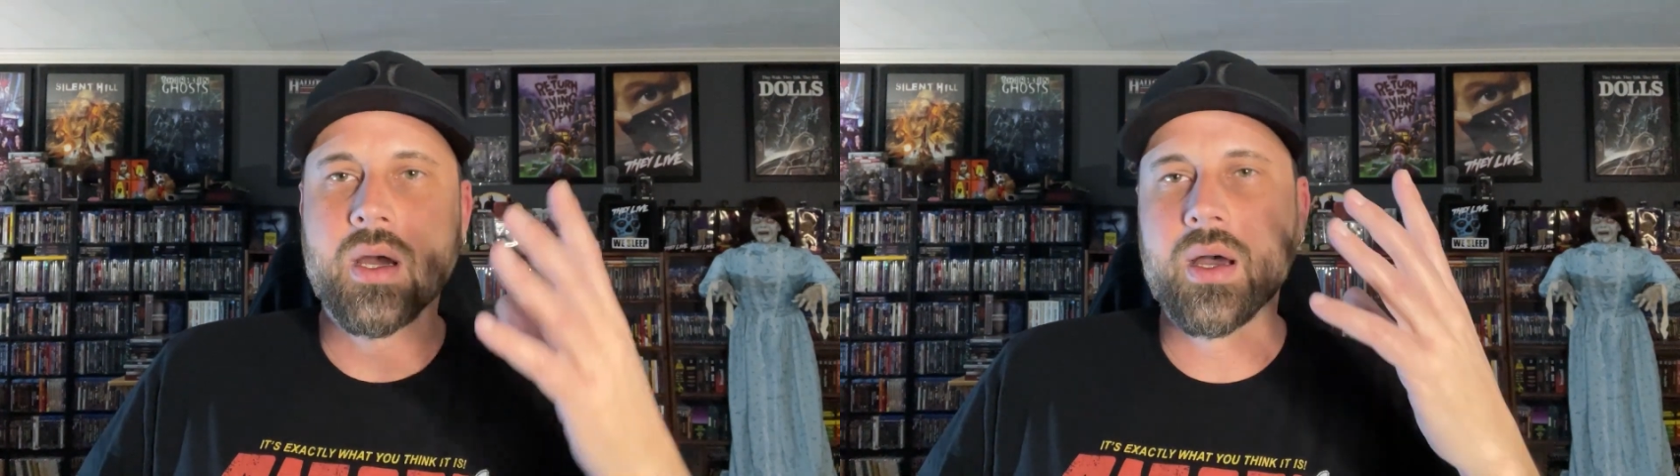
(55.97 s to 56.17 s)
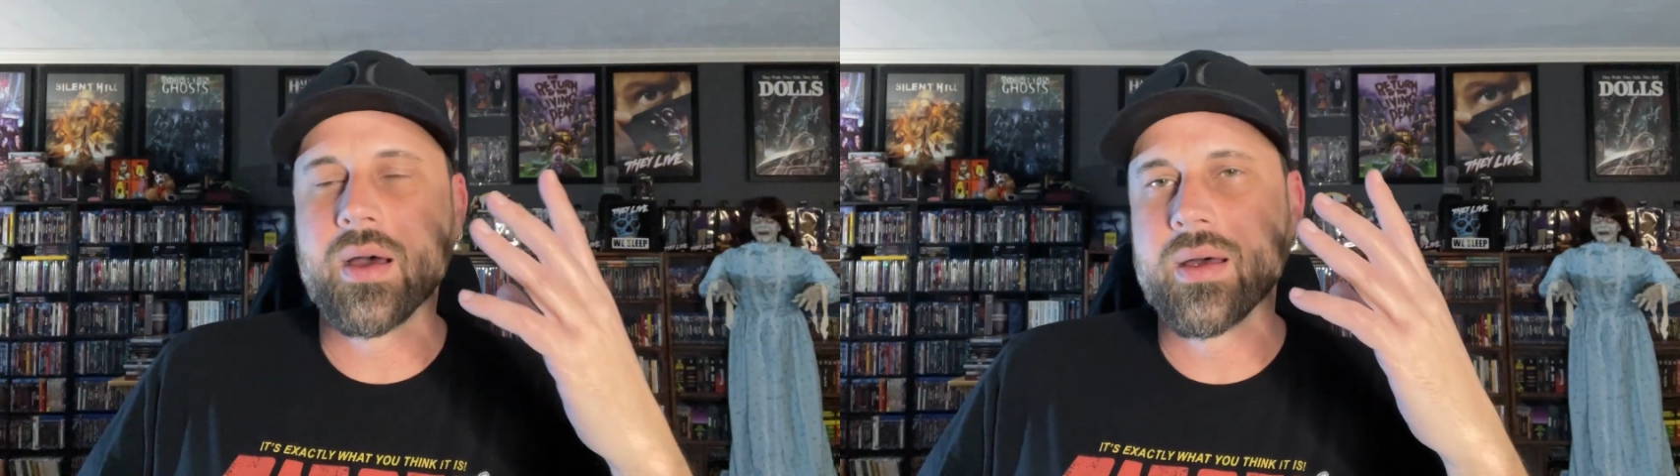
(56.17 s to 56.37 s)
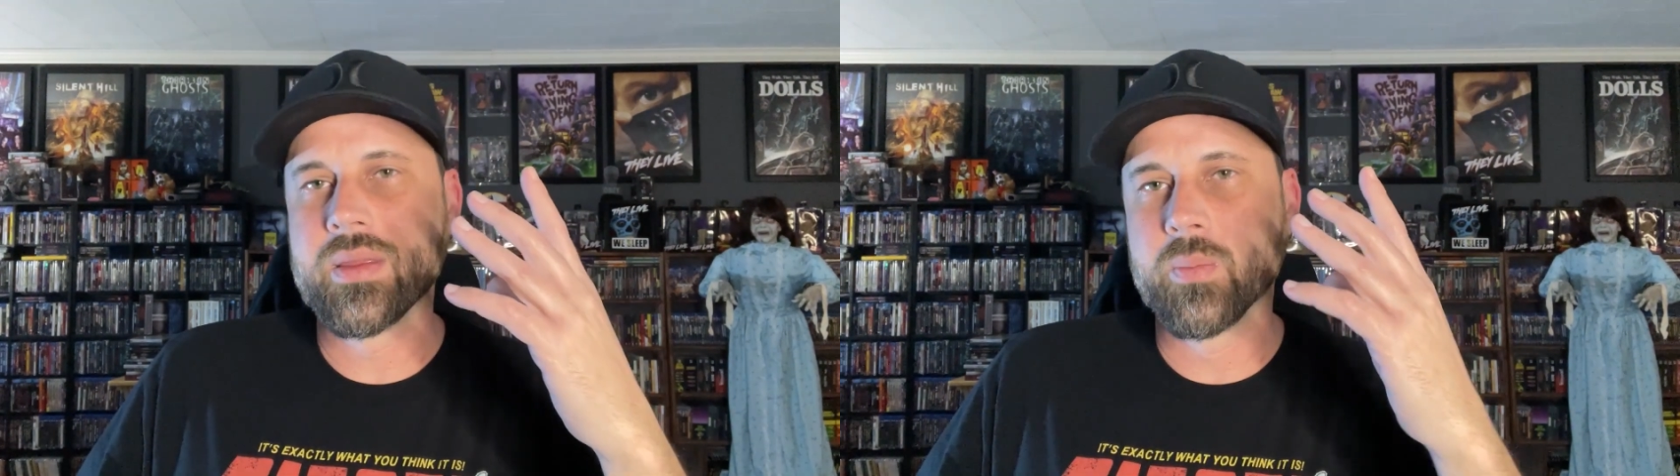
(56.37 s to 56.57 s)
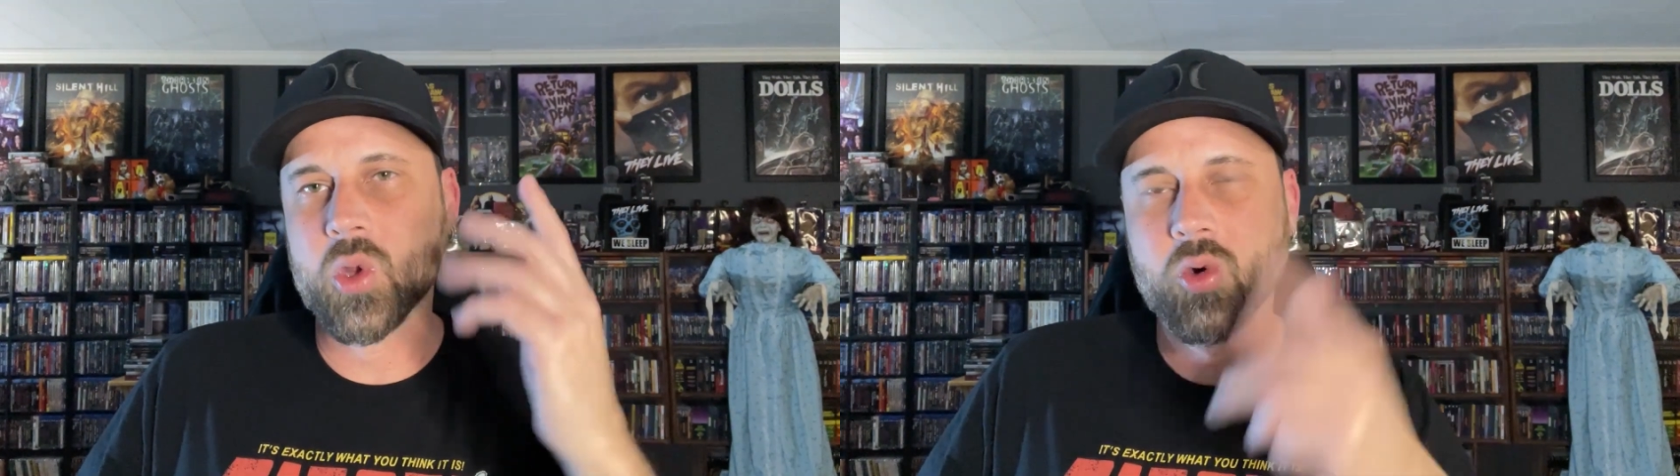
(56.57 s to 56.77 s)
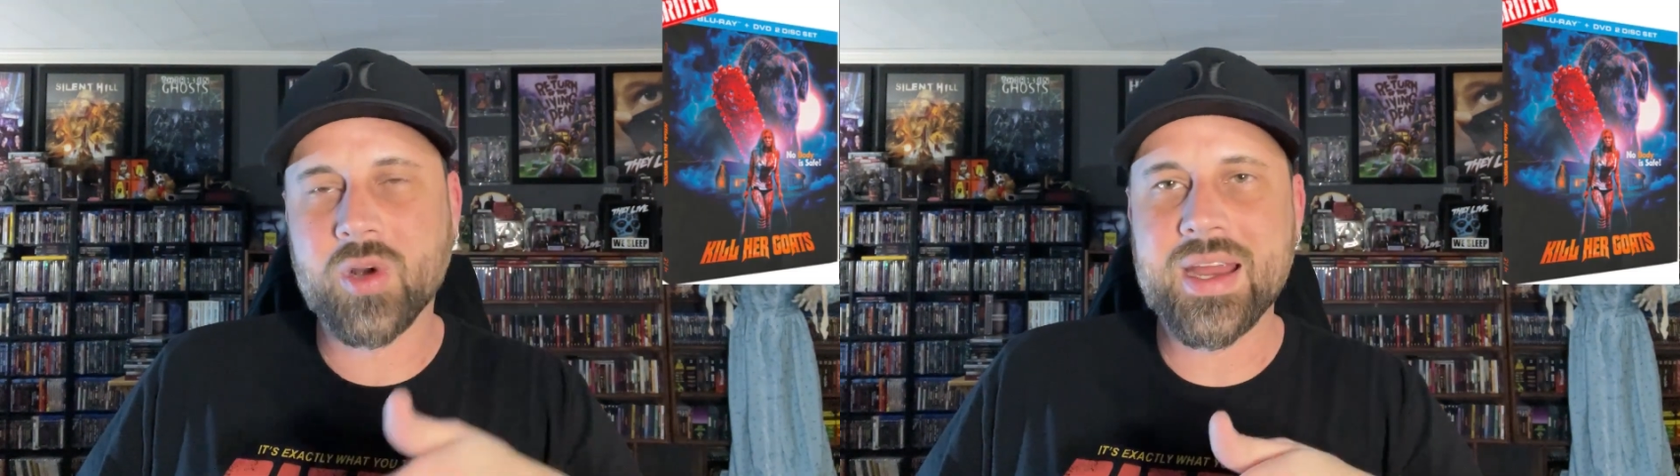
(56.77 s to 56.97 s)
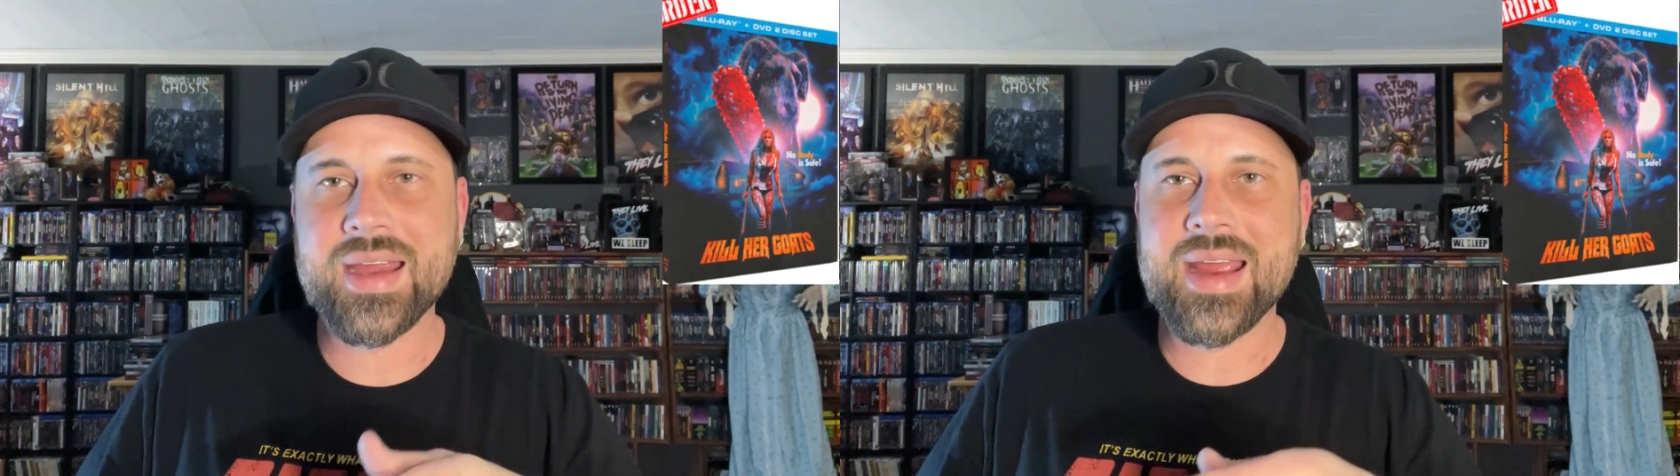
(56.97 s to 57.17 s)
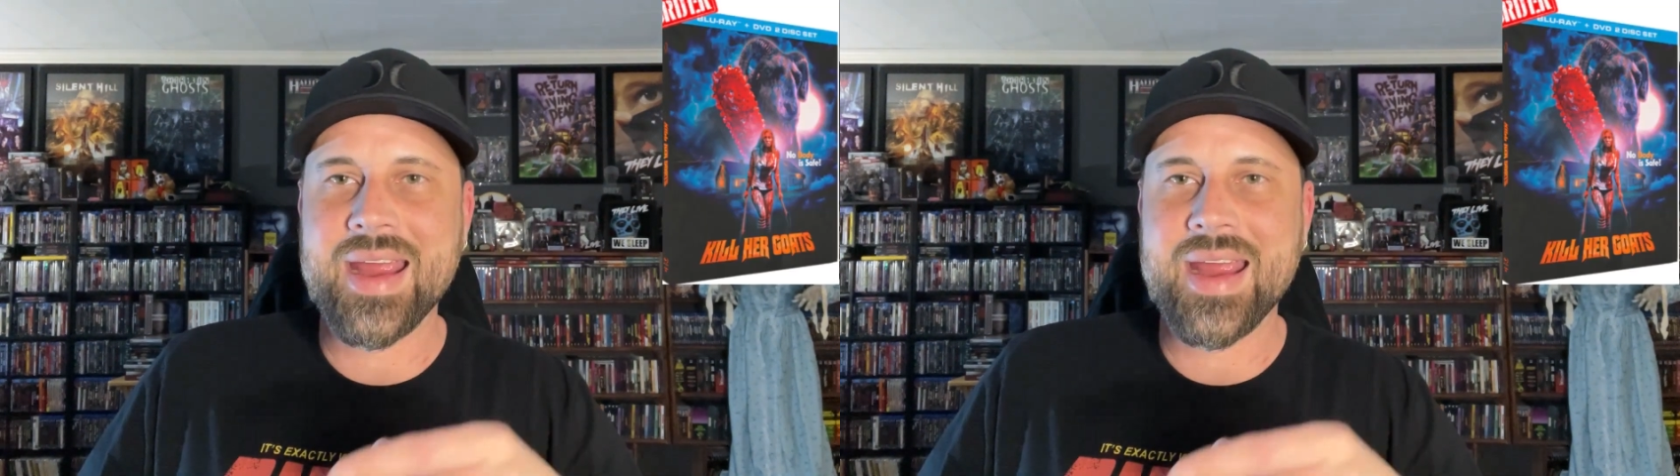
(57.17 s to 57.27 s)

uh, the Blu-ray,